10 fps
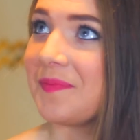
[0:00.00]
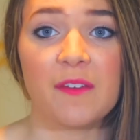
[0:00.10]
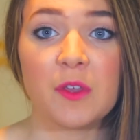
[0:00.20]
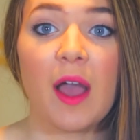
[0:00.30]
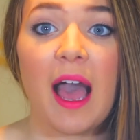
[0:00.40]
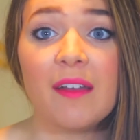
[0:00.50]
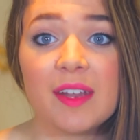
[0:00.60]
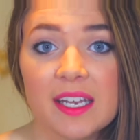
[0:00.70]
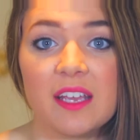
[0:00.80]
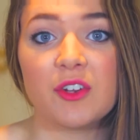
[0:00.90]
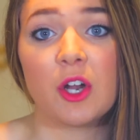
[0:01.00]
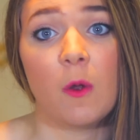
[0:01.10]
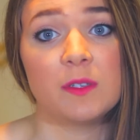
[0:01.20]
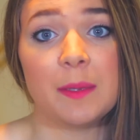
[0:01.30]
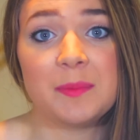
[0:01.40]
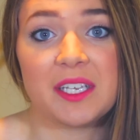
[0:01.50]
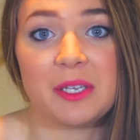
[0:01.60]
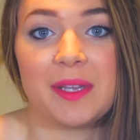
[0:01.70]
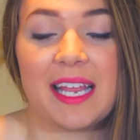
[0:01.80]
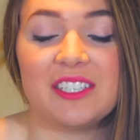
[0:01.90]
If you have any of your own tips that
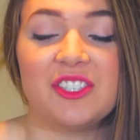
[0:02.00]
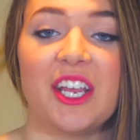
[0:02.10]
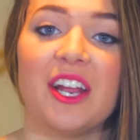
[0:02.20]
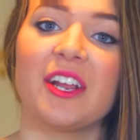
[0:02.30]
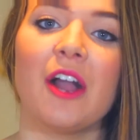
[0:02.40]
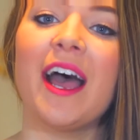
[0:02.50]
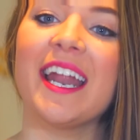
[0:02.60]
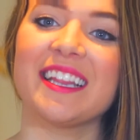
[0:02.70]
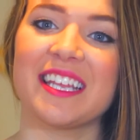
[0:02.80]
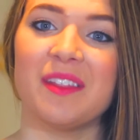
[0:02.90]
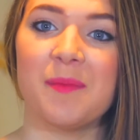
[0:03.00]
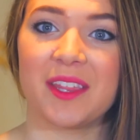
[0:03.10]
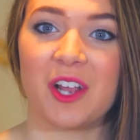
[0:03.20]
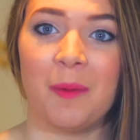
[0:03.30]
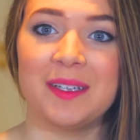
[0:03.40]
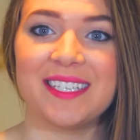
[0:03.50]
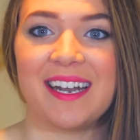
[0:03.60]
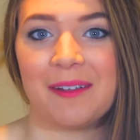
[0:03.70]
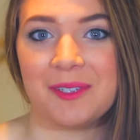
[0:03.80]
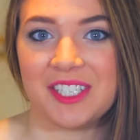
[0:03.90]
you would like to share, go ahead and leave them in the comments
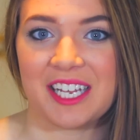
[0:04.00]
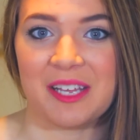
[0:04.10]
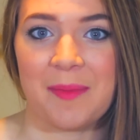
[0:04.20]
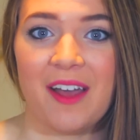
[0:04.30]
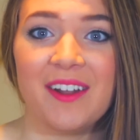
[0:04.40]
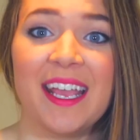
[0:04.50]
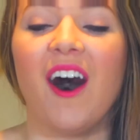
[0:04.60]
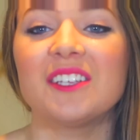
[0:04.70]
and I will check them out.